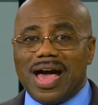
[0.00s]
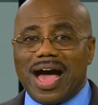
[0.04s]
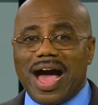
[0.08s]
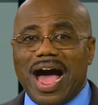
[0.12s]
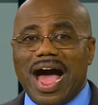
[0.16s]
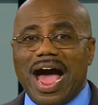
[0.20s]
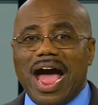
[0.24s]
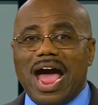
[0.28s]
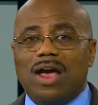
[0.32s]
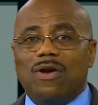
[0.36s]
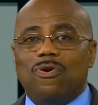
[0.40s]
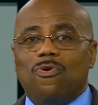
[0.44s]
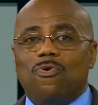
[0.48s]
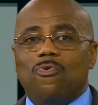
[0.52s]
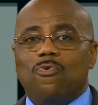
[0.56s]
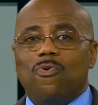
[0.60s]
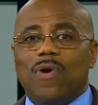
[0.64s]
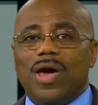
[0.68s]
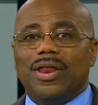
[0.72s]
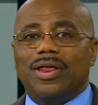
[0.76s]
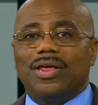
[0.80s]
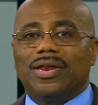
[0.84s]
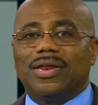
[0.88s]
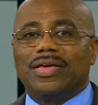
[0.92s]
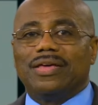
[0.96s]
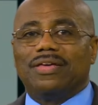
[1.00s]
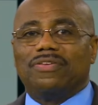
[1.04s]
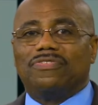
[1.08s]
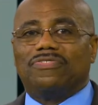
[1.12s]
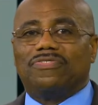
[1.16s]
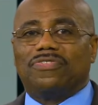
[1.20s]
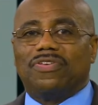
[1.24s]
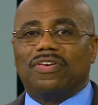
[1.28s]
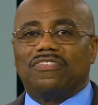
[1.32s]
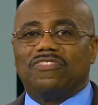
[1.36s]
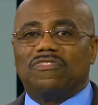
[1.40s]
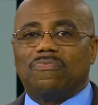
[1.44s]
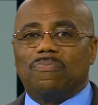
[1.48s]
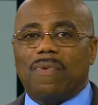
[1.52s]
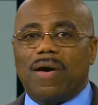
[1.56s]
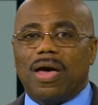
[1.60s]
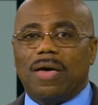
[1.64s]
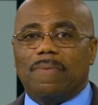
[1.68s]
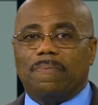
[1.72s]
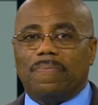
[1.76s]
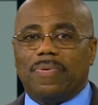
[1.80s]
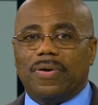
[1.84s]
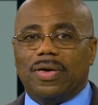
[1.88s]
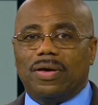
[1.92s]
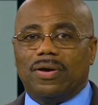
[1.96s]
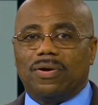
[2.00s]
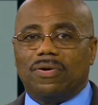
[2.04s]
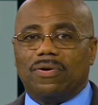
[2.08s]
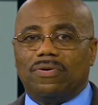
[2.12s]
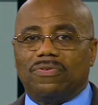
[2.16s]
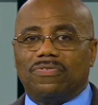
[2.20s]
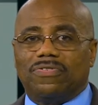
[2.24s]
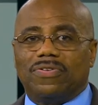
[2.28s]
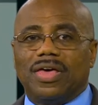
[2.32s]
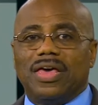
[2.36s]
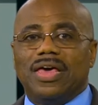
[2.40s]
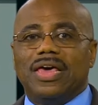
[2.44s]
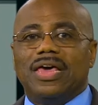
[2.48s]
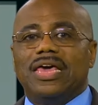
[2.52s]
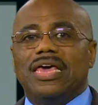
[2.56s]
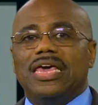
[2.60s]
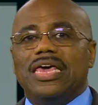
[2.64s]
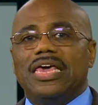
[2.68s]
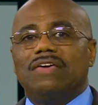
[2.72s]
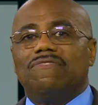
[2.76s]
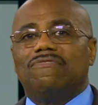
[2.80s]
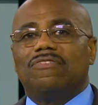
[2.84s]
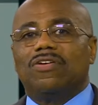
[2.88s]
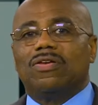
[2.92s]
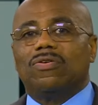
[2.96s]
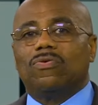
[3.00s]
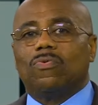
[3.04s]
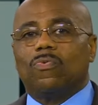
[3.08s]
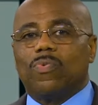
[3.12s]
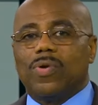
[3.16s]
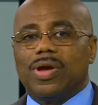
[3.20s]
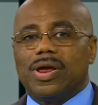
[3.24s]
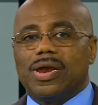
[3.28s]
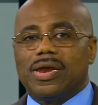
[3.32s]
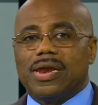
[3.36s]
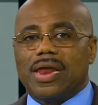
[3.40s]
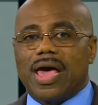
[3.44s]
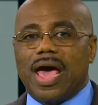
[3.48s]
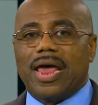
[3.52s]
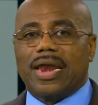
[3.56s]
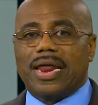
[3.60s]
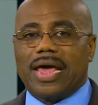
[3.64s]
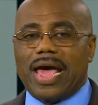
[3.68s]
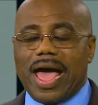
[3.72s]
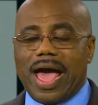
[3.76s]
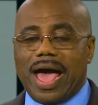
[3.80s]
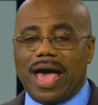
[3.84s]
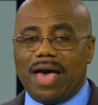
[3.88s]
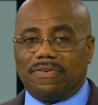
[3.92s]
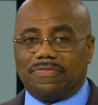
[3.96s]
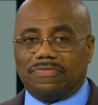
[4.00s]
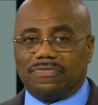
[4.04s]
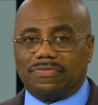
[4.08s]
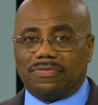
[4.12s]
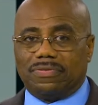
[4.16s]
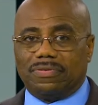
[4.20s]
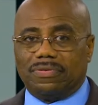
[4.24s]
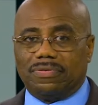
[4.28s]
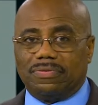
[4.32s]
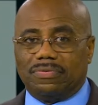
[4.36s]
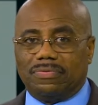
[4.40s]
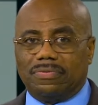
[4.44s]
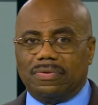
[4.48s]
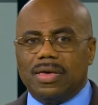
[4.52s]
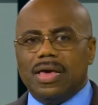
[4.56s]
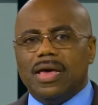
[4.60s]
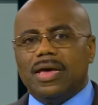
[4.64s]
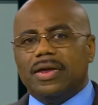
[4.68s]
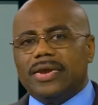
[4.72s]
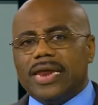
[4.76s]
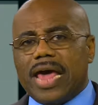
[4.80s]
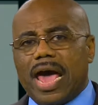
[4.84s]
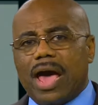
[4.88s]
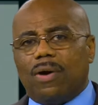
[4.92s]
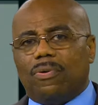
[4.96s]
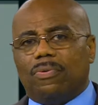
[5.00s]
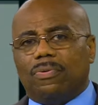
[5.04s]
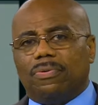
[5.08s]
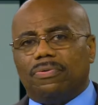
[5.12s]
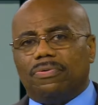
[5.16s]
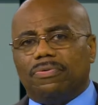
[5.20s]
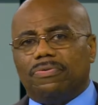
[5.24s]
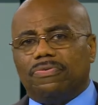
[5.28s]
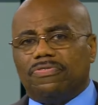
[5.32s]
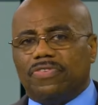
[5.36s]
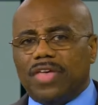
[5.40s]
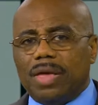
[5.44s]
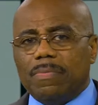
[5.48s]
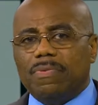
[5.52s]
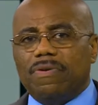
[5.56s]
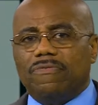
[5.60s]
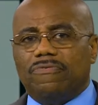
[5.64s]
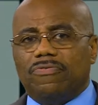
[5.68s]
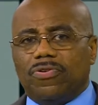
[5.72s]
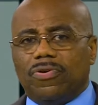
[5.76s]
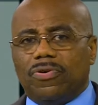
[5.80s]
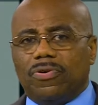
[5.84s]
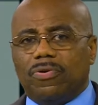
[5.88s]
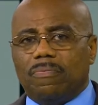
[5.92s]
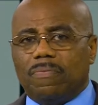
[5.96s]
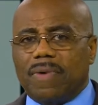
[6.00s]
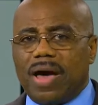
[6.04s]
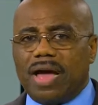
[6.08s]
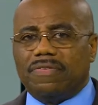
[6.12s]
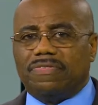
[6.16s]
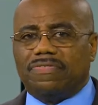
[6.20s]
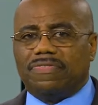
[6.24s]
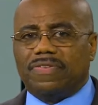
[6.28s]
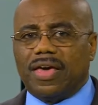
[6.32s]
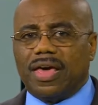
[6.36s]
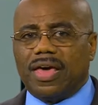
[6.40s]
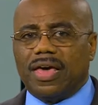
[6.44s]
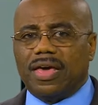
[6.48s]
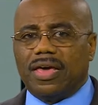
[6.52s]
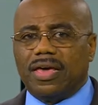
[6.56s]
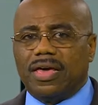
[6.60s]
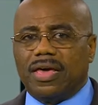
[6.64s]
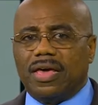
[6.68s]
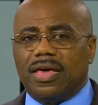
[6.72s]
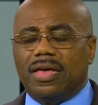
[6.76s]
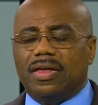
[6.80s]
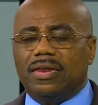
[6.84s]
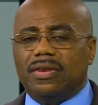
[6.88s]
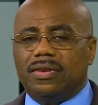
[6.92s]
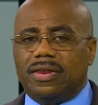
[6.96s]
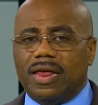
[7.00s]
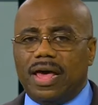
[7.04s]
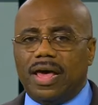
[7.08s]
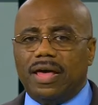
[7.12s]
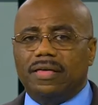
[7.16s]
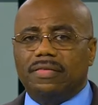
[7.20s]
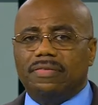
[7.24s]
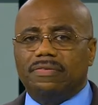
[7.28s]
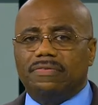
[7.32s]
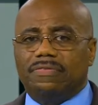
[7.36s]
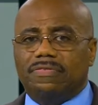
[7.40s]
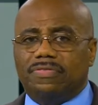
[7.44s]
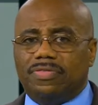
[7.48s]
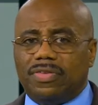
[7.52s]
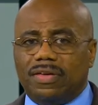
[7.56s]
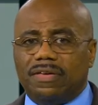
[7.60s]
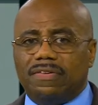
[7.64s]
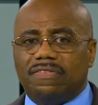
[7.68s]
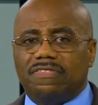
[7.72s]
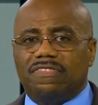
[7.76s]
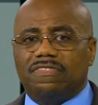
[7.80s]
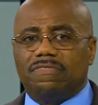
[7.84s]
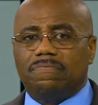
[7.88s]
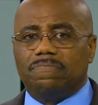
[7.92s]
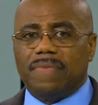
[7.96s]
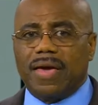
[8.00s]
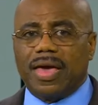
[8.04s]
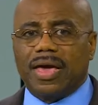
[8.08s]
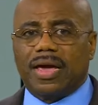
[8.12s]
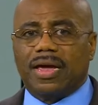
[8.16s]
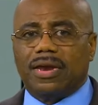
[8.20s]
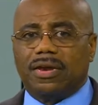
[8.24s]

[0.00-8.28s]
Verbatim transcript: I readily assist my peers even when not asked. Now, some of you might say, does this make a